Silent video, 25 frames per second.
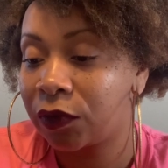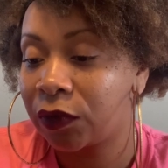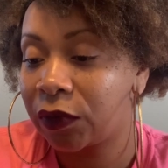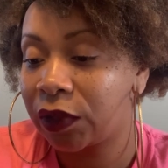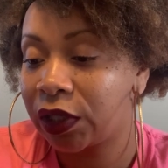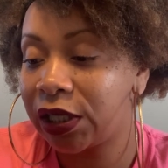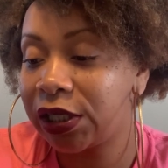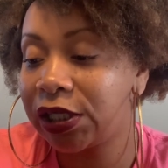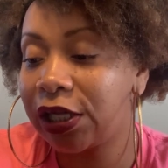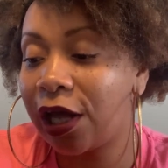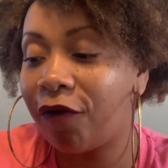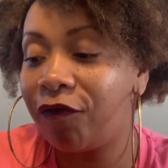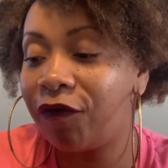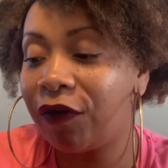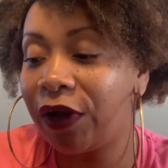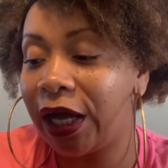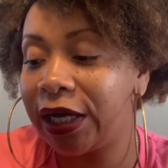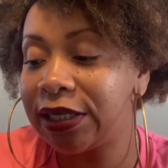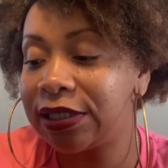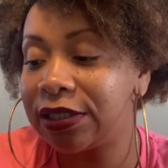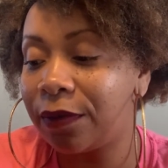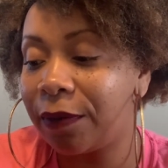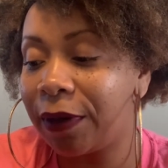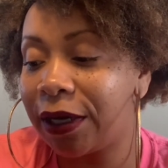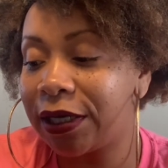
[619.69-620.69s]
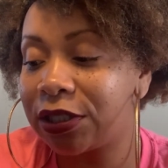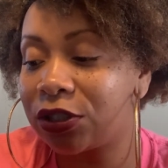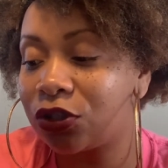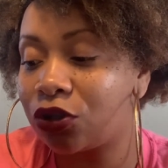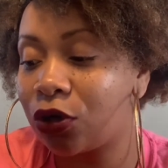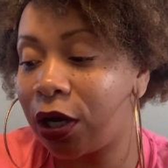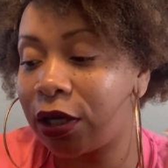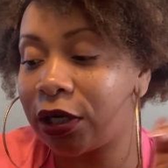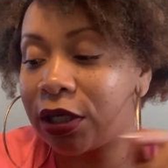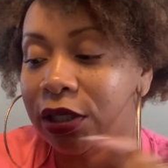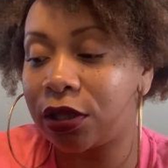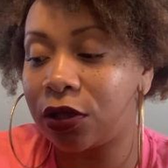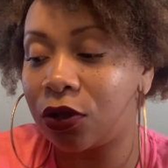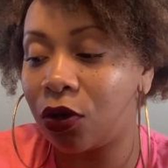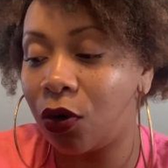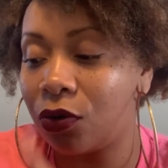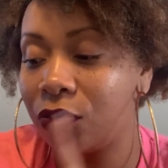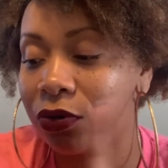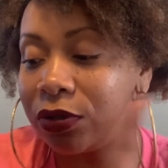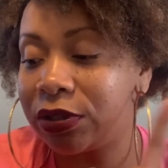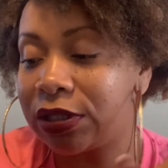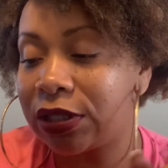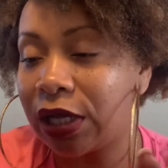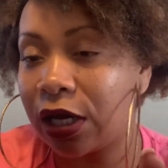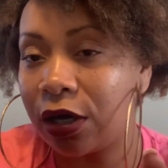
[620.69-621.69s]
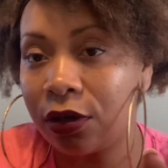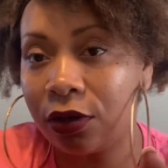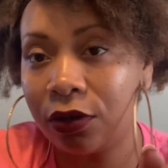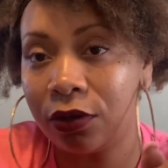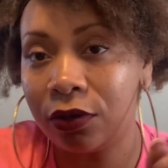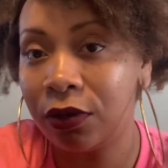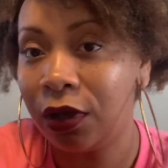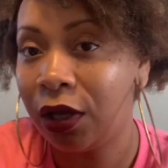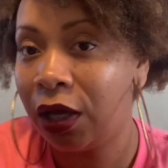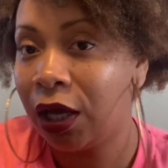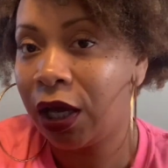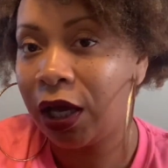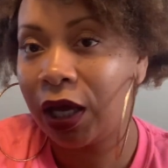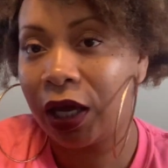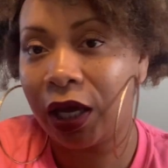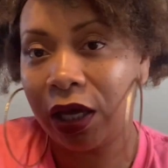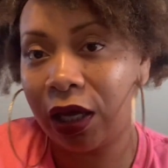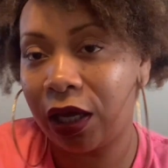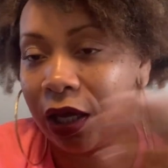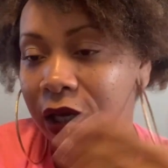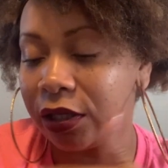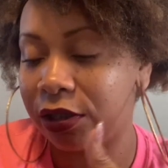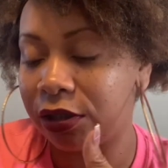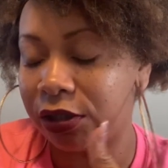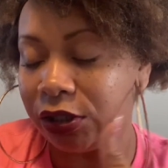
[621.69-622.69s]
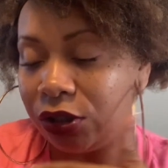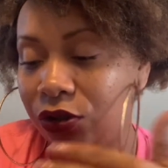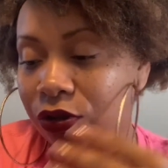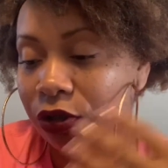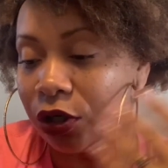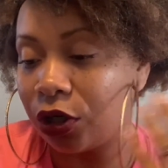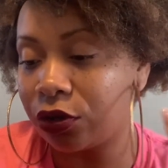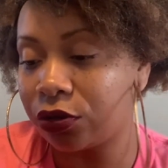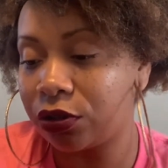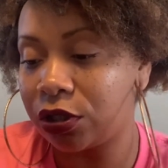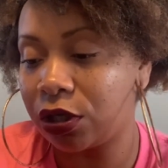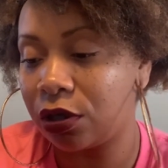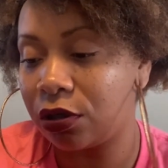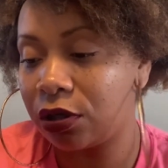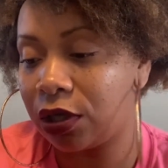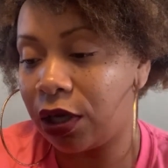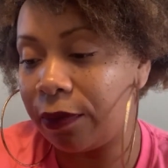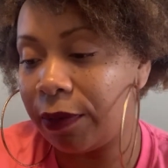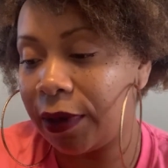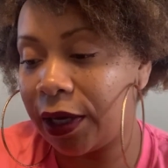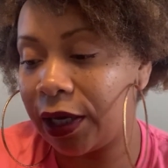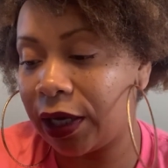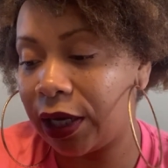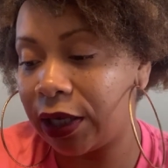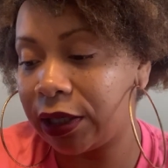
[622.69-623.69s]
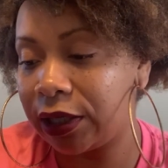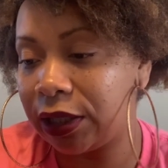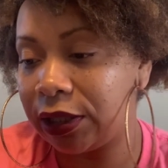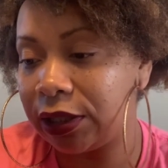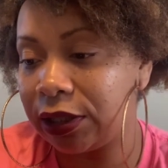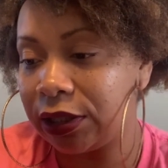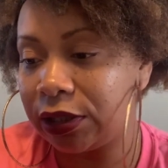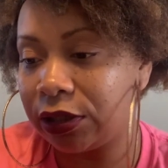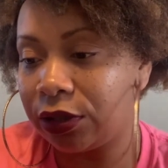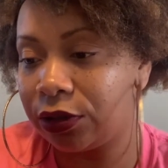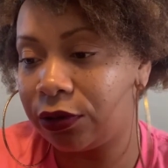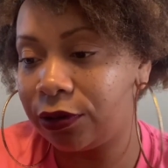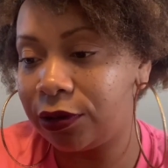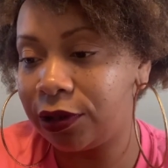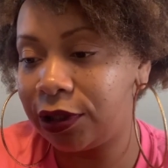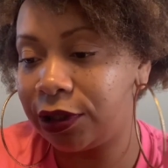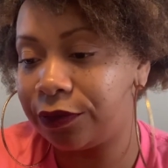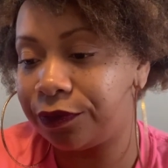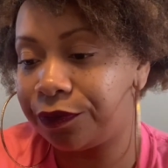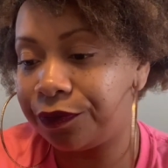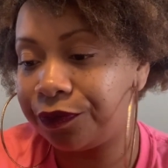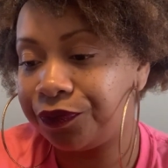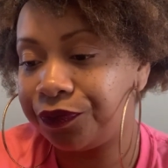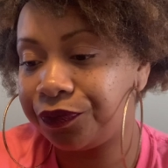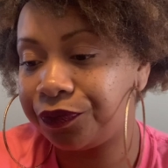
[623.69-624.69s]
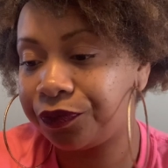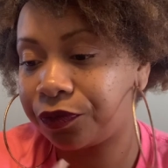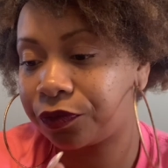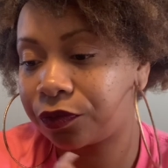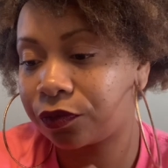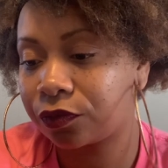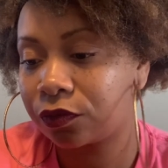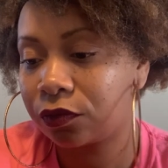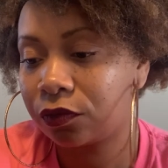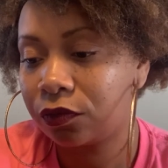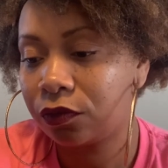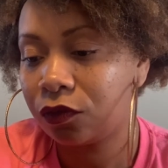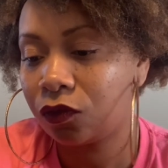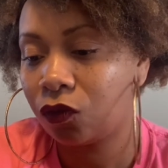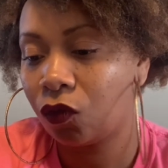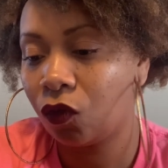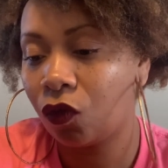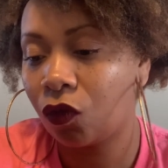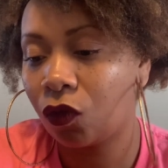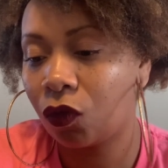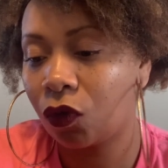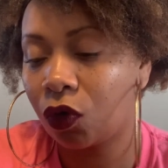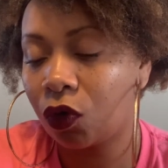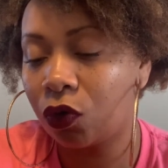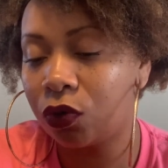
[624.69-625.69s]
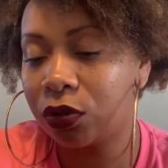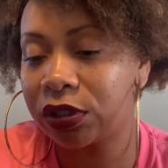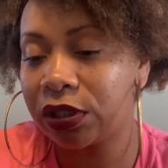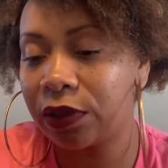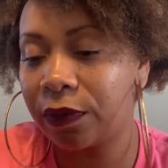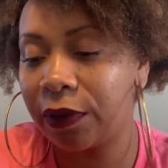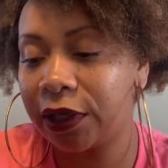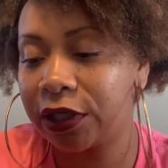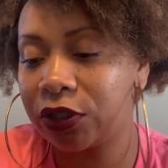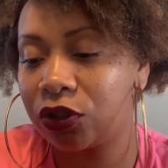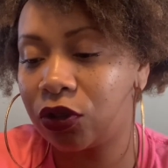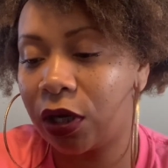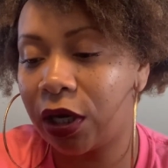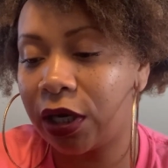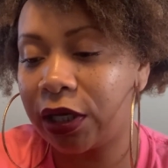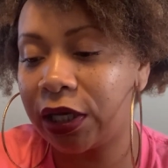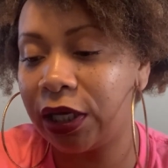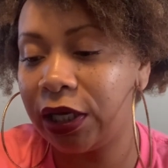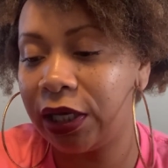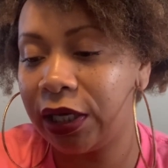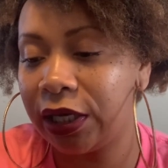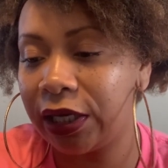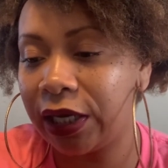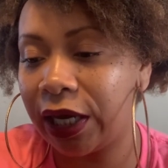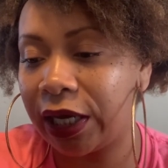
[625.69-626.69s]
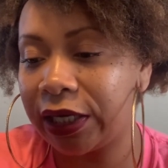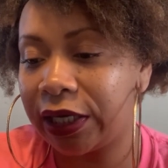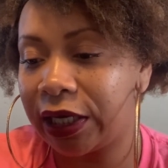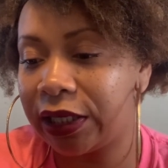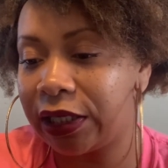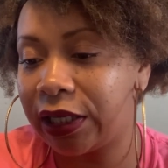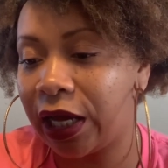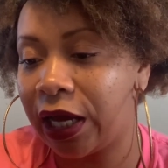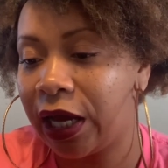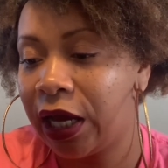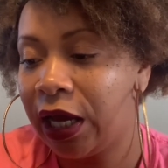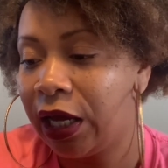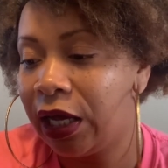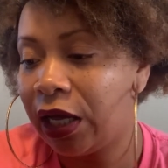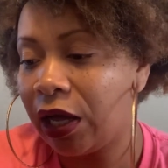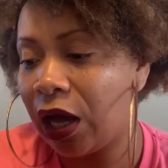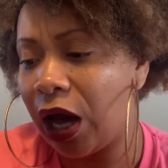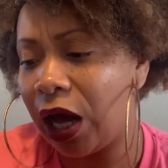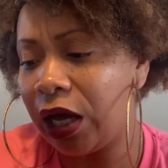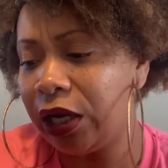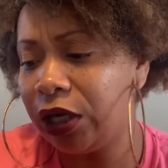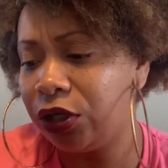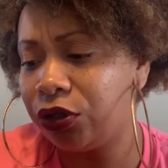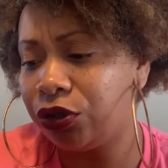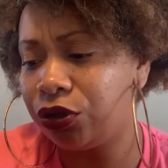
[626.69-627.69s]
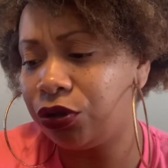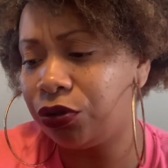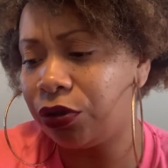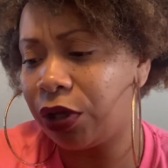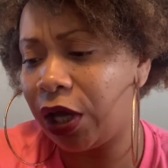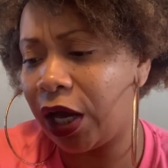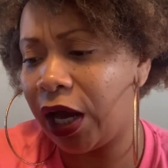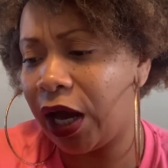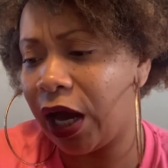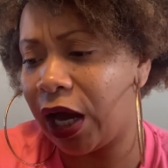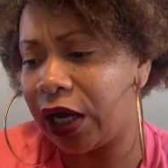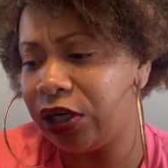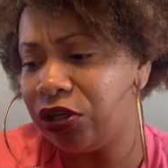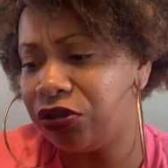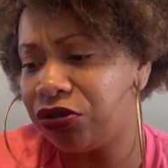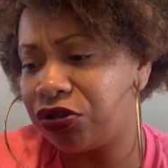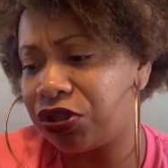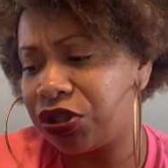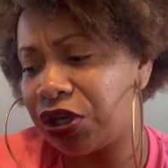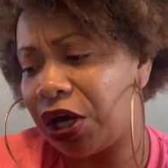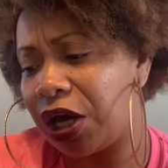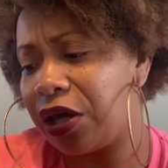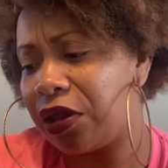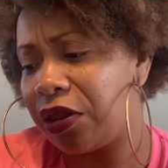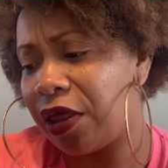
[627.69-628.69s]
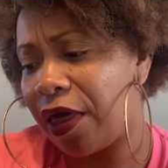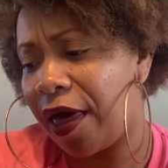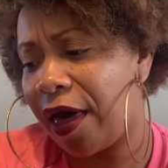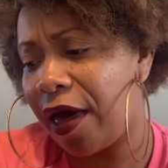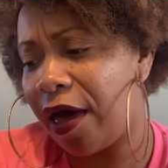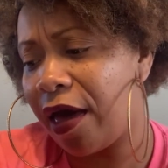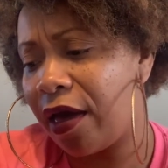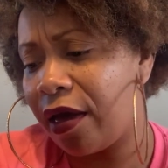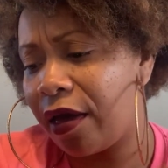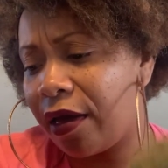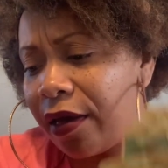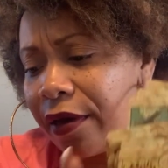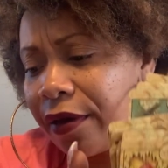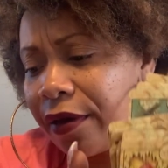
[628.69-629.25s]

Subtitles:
Because I feel like somebody's trying to throw a stone and, you know, turn their back like they didn't do it. Or somebody's trying, yeah, like they, like, I didn't do that. I didn't say that.